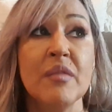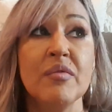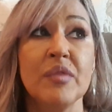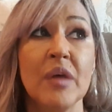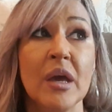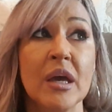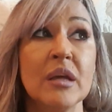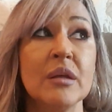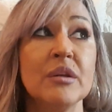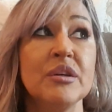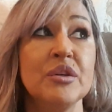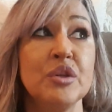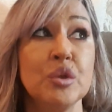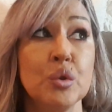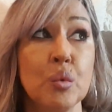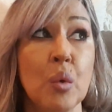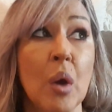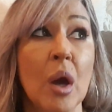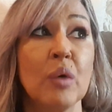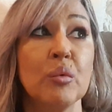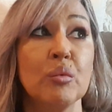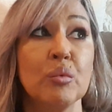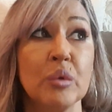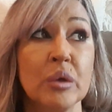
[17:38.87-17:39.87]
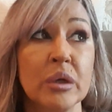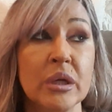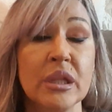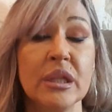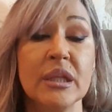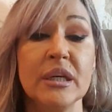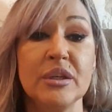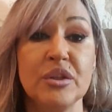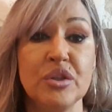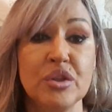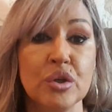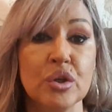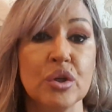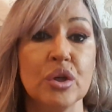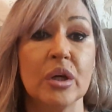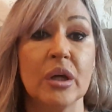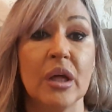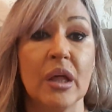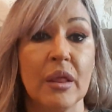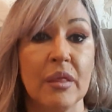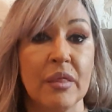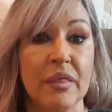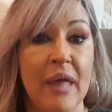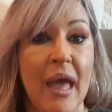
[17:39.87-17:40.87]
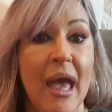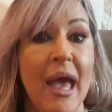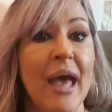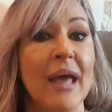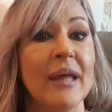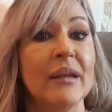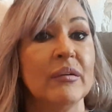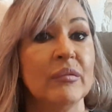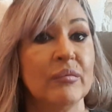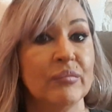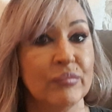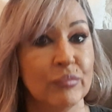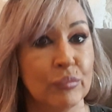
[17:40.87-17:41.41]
I really took that